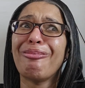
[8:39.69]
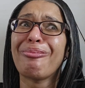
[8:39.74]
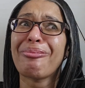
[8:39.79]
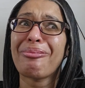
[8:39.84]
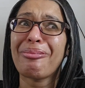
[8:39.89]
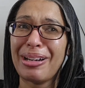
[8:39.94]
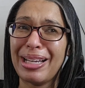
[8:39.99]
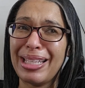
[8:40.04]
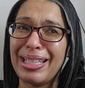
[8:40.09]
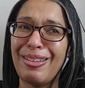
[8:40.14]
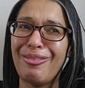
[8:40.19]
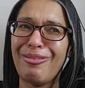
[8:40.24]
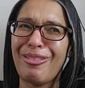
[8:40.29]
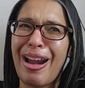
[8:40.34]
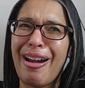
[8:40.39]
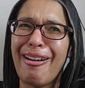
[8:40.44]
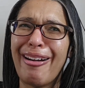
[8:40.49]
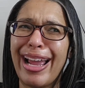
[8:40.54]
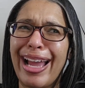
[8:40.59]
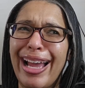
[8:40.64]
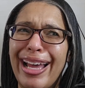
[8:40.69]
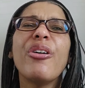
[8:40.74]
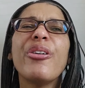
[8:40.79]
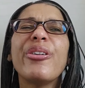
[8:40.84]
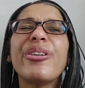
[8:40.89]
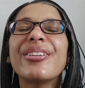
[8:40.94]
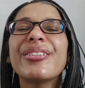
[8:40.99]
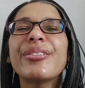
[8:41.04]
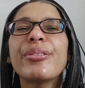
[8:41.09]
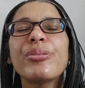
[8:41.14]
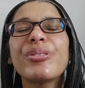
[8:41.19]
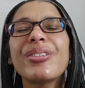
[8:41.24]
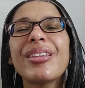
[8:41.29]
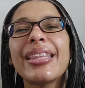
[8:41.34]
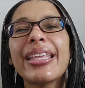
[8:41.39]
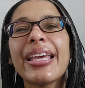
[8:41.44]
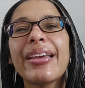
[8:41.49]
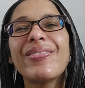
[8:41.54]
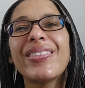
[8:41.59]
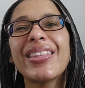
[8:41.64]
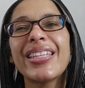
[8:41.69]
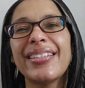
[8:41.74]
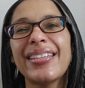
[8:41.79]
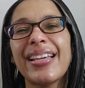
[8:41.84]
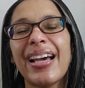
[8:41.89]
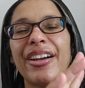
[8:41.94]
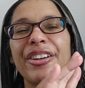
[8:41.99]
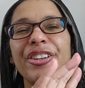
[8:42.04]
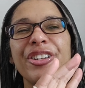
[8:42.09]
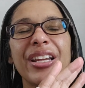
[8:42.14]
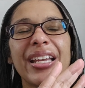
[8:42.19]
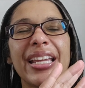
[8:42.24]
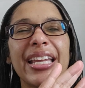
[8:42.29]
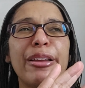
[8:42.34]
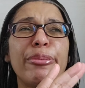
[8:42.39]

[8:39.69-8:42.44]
really far out, because also they have the Dashing